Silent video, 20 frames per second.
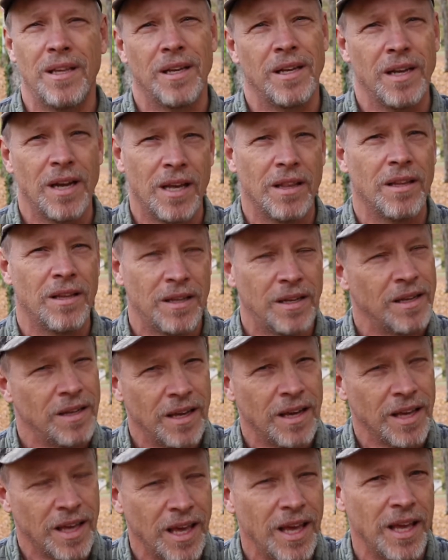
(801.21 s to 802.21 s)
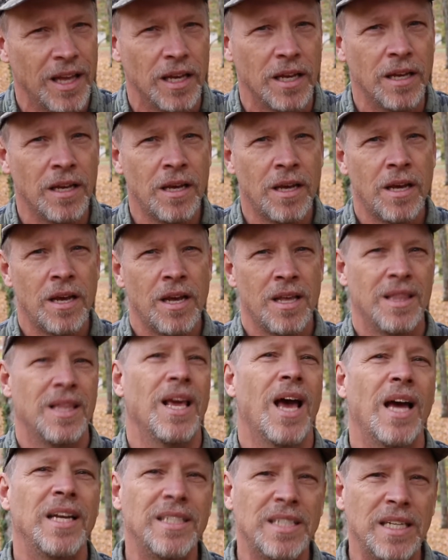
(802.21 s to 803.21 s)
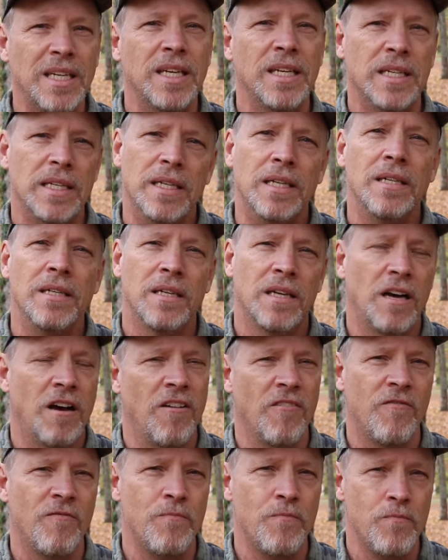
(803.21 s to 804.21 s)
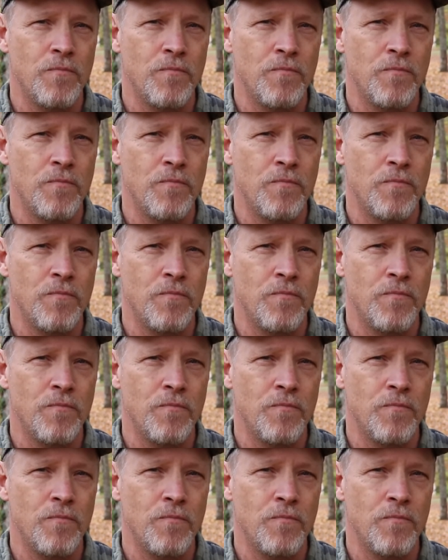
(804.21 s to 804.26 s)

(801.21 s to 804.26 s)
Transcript: And again, the idea of